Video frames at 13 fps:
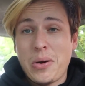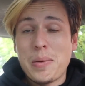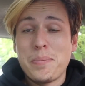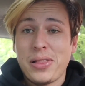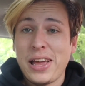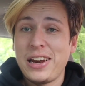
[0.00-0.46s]

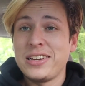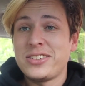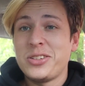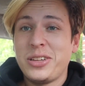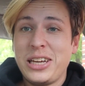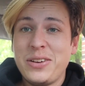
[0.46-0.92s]
I'm planning
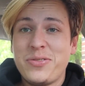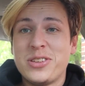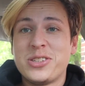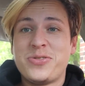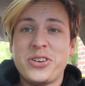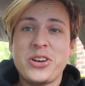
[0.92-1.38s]
to leave
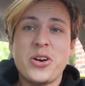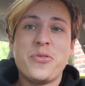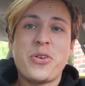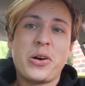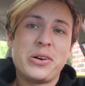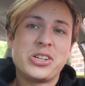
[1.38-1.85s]
this video
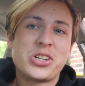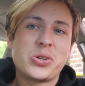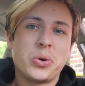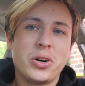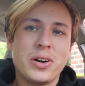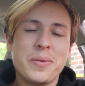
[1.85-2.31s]
very
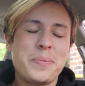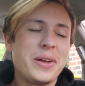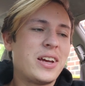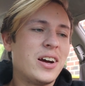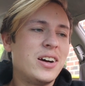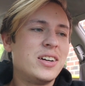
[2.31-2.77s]
short
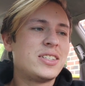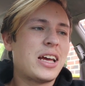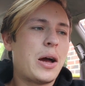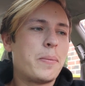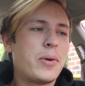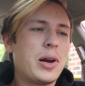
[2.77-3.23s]
because
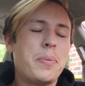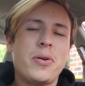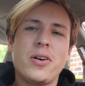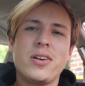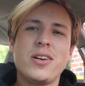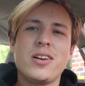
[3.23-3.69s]
I'm gonna
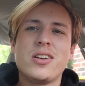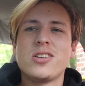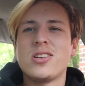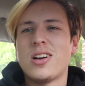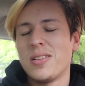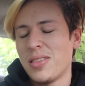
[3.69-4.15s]
put
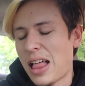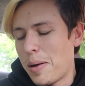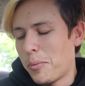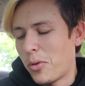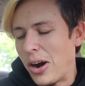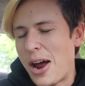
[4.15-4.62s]
a
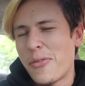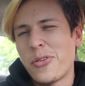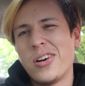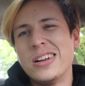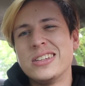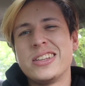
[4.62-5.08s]
lot more
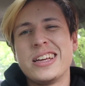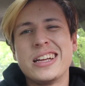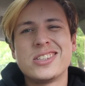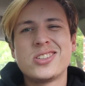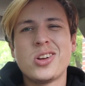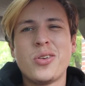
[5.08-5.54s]
effort into the
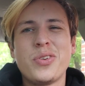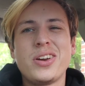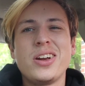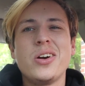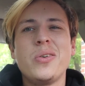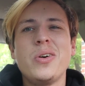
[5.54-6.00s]
install
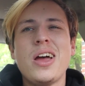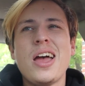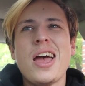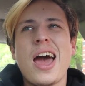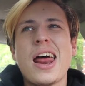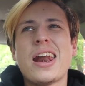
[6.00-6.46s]
video,
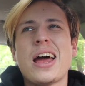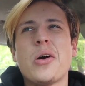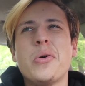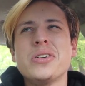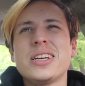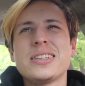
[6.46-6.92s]
and I
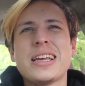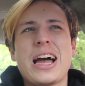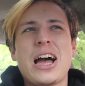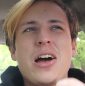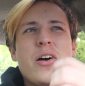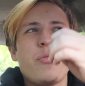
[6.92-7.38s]
always like to
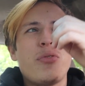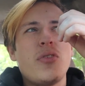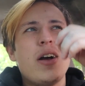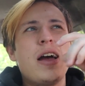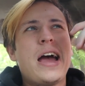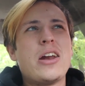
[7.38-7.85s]
have
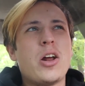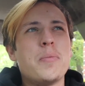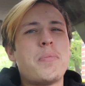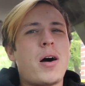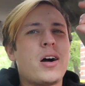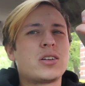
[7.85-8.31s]
an
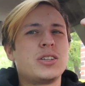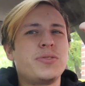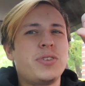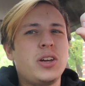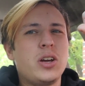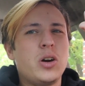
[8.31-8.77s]
unboxing
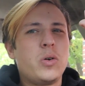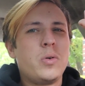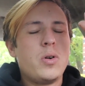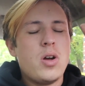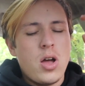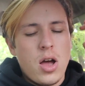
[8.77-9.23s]
video,
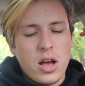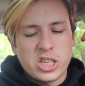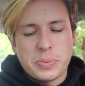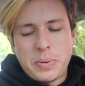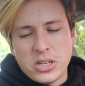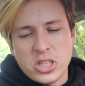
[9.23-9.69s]

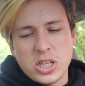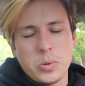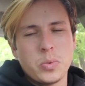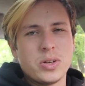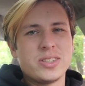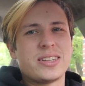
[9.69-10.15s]
especially
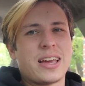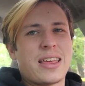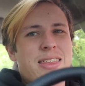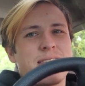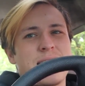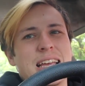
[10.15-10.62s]
when it's like
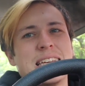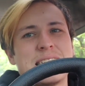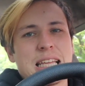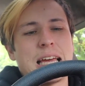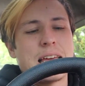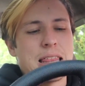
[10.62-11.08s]

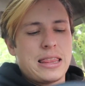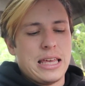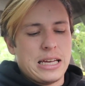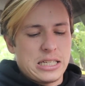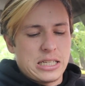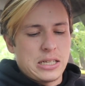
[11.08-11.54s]
things like
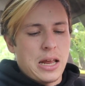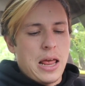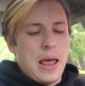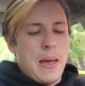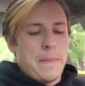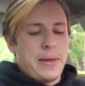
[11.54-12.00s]
this,
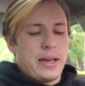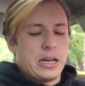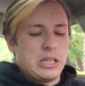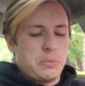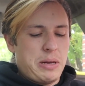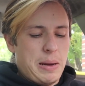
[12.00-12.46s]

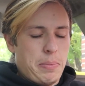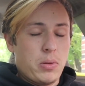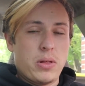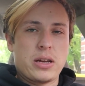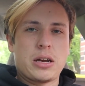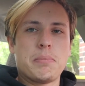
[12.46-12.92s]
because people
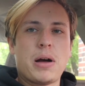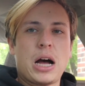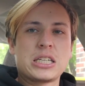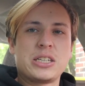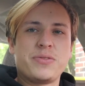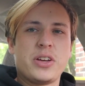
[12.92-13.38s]
like
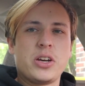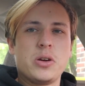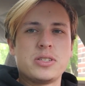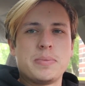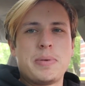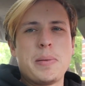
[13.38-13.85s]
unboxing
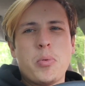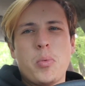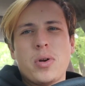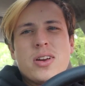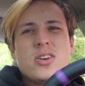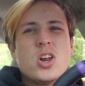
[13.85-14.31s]
videos and people
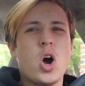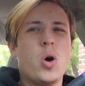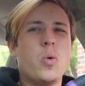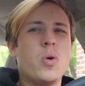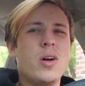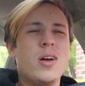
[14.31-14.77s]
want to
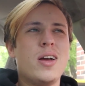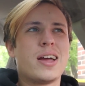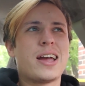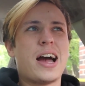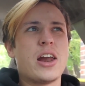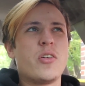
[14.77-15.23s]
know
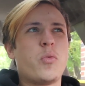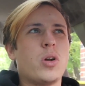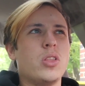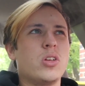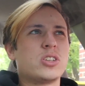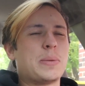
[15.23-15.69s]
kind of
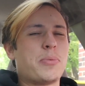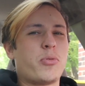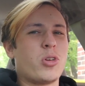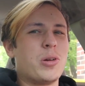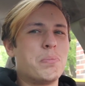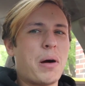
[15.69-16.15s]
what it looks like
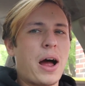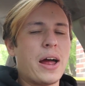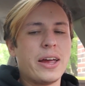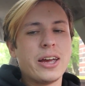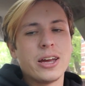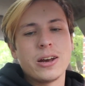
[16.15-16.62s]
before they're
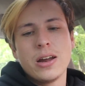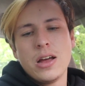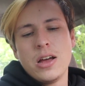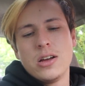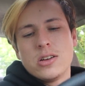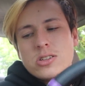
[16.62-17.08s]
buying it.
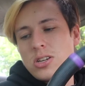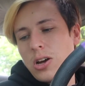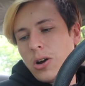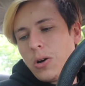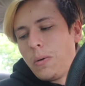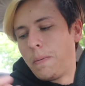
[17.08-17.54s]

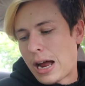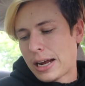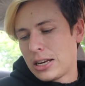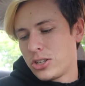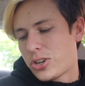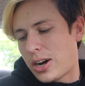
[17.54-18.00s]
So I
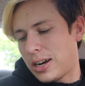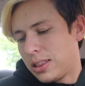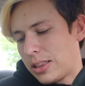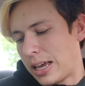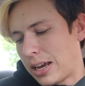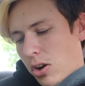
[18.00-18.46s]
can try to
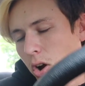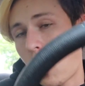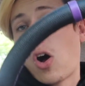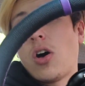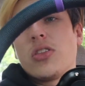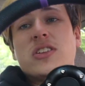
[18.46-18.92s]
link
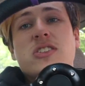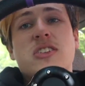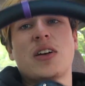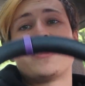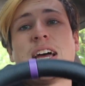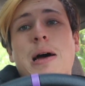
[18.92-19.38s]
all the
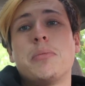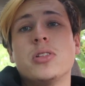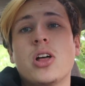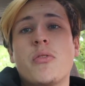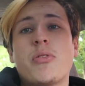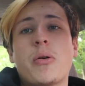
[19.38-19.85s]
stuff down
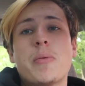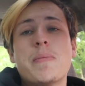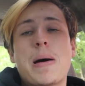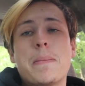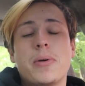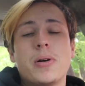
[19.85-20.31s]
below if I
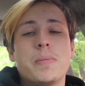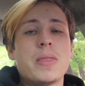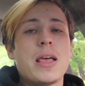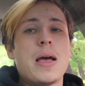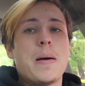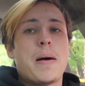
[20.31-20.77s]
remember.
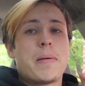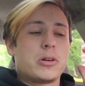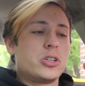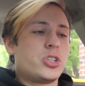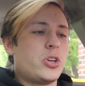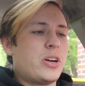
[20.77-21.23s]
I'm
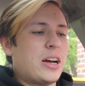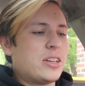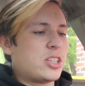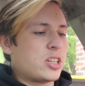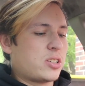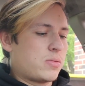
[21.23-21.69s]
going to show you
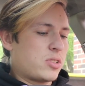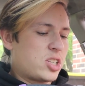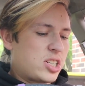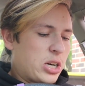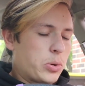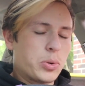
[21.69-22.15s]
guys the
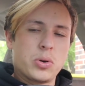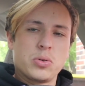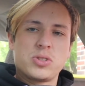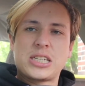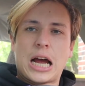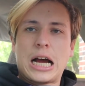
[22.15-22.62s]
steering wheel
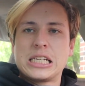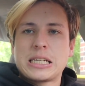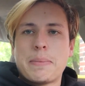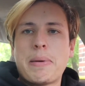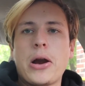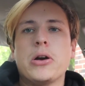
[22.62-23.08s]
size
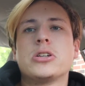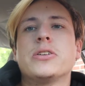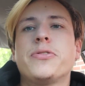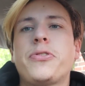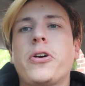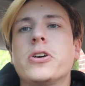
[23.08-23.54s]

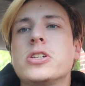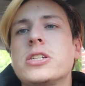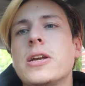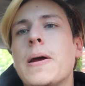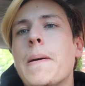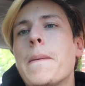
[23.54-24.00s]
comparison
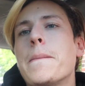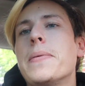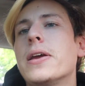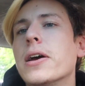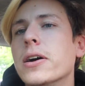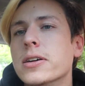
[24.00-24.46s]
first,
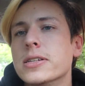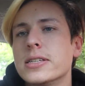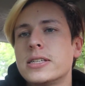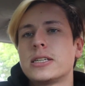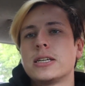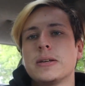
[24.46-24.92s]

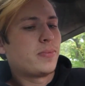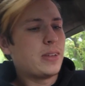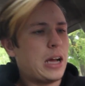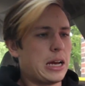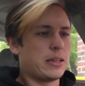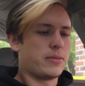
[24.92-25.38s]
because
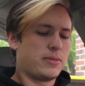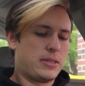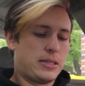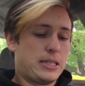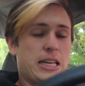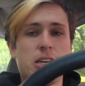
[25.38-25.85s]
I
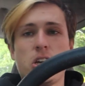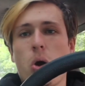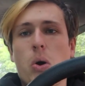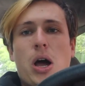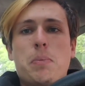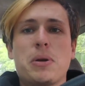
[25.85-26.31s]
didn't
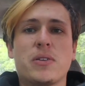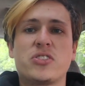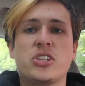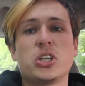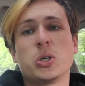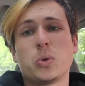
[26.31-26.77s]
know how big of a
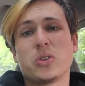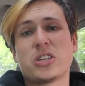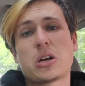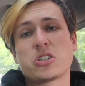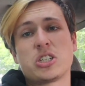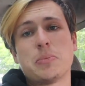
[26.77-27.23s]
steering wheel I was actually